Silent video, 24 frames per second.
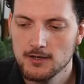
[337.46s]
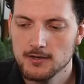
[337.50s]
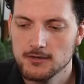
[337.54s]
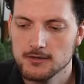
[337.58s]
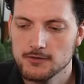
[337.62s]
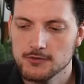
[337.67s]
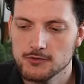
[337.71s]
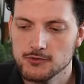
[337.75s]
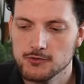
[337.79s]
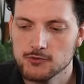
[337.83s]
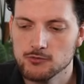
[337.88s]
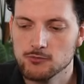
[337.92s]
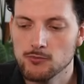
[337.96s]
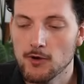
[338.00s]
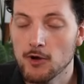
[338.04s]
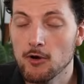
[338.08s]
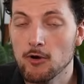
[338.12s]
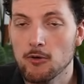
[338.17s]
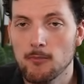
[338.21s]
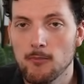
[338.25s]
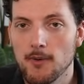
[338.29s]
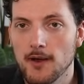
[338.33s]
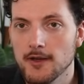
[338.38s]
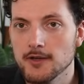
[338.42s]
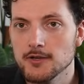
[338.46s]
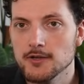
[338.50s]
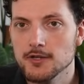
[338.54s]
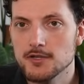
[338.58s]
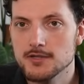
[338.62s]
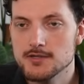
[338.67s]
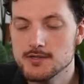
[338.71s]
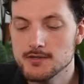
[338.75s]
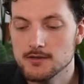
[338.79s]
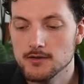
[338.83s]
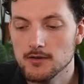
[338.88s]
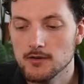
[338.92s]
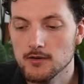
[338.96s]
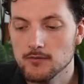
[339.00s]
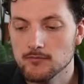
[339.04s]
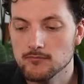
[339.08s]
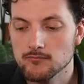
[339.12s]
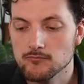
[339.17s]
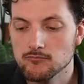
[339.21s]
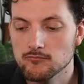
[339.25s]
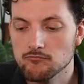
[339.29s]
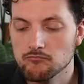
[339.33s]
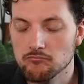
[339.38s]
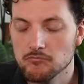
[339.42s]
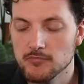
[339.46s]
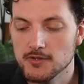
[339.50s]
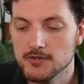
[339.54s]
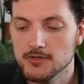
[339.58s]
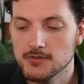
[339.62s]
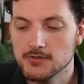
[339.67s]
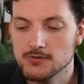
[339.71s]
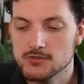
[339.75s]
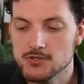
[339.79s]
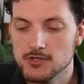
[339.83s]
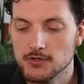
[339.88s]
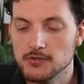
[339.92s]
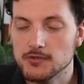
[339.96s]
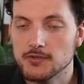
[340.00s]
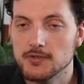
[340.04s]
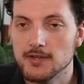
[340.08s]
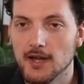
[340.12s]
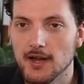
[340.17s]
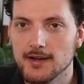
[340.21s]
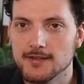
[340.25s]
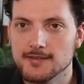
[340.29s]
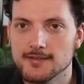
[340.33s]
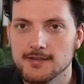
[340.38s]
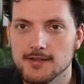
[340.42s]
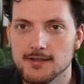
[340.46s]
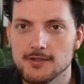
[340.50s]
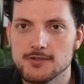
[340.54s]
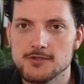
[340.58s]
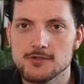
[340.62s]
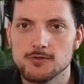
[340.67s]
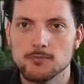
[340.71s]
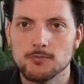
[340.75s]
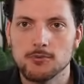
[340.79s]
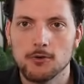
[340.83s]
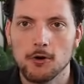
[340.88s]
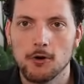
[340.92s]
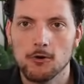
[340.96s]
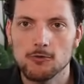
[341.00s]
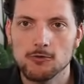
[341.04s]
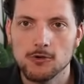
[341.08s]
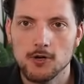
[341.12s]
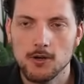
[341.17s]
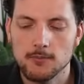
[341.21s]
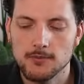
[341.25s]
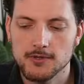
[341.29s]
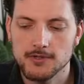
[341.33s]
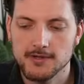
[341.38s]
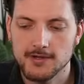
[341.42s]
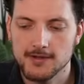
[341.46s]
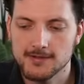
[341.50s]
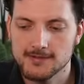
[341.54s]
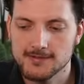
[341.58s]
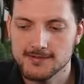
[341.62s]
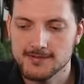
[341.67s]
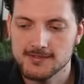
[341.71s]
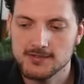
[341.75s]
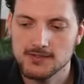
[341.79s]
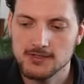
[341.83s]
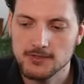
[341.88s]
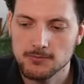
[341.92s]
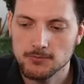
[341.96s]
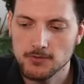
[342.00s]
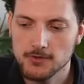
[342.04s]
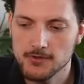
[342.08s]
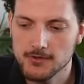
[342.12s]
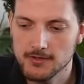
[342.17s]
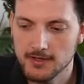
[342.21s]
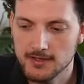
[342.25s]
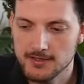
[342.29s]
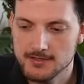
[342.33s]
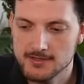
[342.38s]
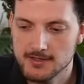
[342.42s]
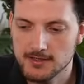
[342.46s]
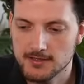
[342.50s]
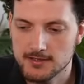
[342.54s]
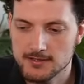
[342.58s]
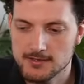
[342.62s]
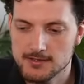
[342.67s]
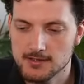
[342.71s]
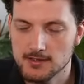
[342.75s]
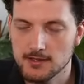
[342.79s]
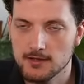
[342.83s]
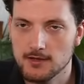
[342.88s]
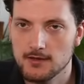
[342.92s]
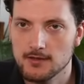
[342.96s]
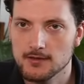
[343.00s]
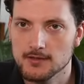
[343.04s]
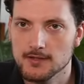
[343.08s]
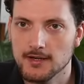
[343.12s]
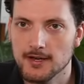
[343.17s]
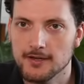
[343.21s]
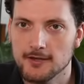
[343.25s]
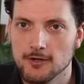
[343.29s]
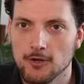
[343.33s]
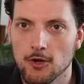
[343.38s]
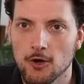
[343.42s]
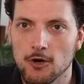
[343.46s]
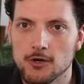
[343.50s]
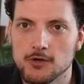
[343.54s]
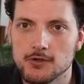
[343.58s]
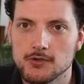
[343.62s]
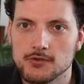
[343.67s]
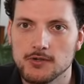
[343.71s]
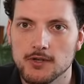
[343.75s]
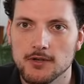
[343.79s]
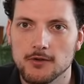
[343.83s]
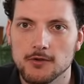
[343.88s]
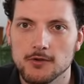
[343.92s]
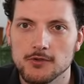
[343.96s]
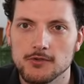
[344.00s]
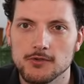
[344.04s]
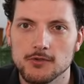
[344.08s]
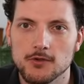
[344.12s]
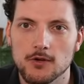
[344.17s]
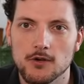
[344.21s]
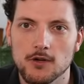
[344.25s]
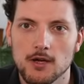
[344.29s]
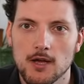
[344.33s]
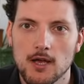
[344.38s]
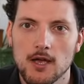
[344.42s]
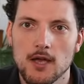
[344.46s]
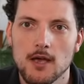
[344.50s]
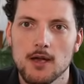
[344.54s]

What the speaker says: This is recommended. It's just nicer to program the daisy seed with it and get logs and also